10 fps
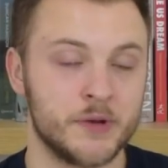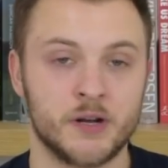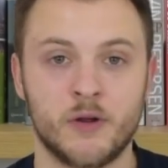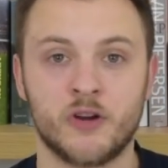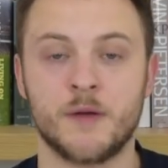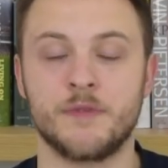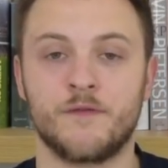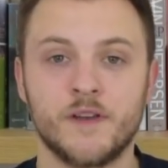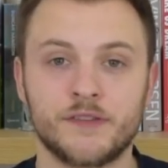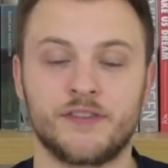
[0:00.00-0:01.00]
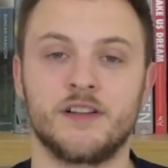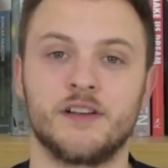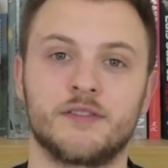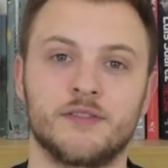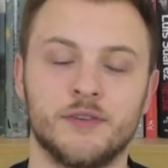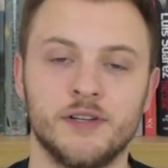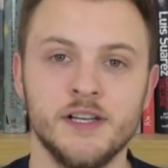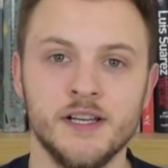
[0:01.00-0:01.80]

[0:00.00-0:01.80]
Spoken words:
when I woke up, the first thing that I saw